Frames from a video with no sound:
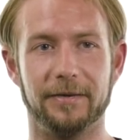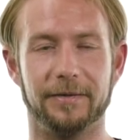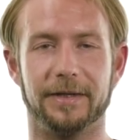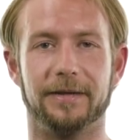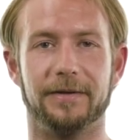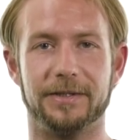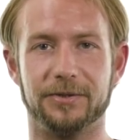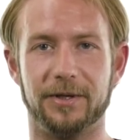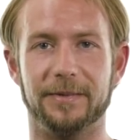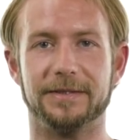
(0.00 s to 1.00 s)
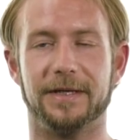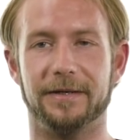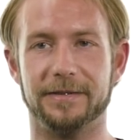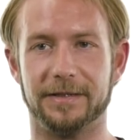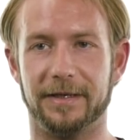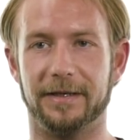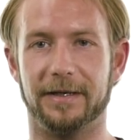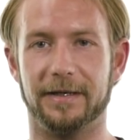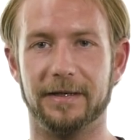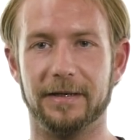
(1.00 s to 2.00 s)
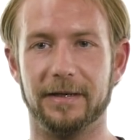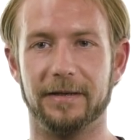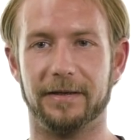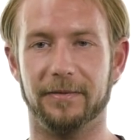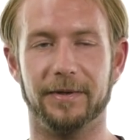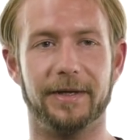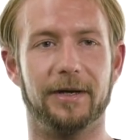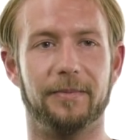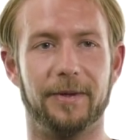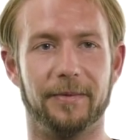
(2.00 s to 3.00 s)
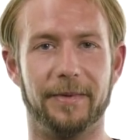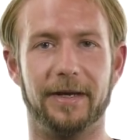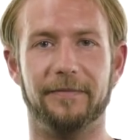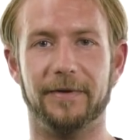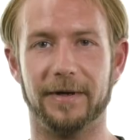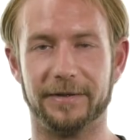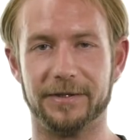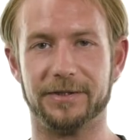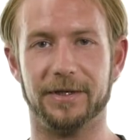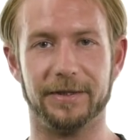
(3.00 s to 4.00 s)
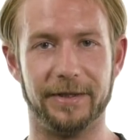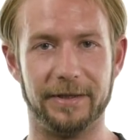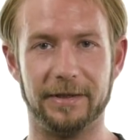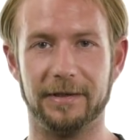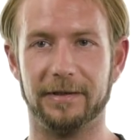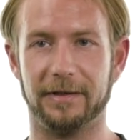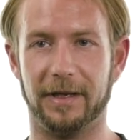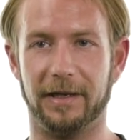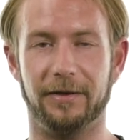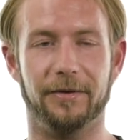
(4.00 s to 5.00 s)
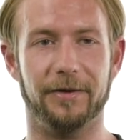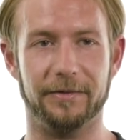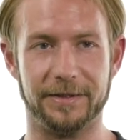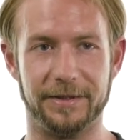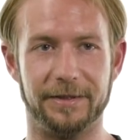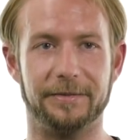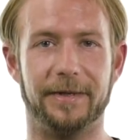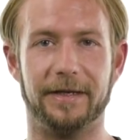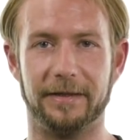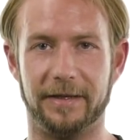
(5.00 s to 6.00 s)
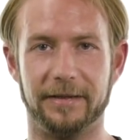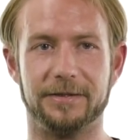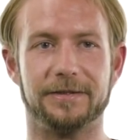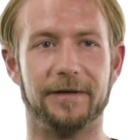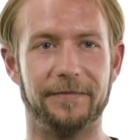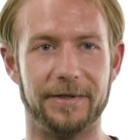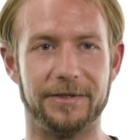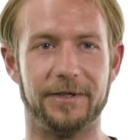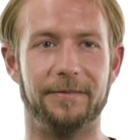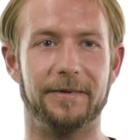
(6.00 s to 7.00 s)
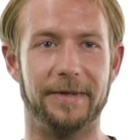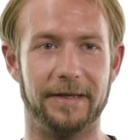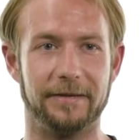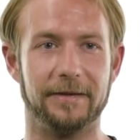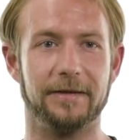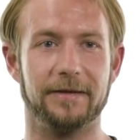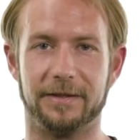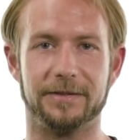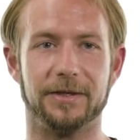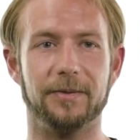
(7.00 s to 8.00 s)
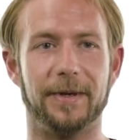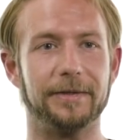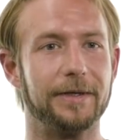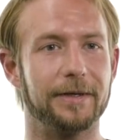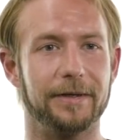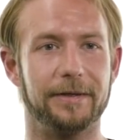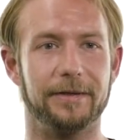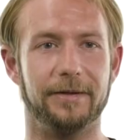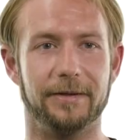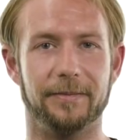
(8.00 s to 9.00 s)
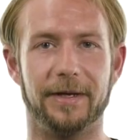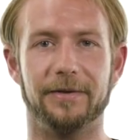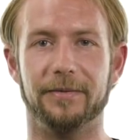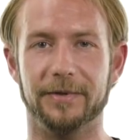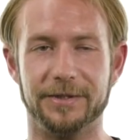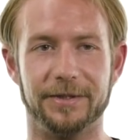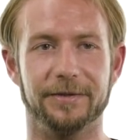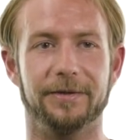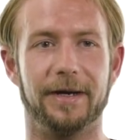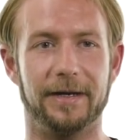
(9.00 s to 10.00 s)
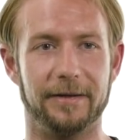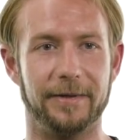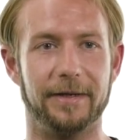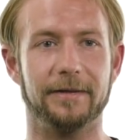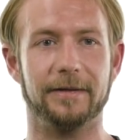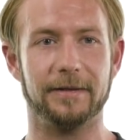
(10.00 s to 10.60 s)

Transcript: Without these treatment centers, they uh, they really help people, man. If you're out there struggling and you don't know what to do, man, get yourself into treatment, man. There's hope out there. You're better than what you're doing right now, man.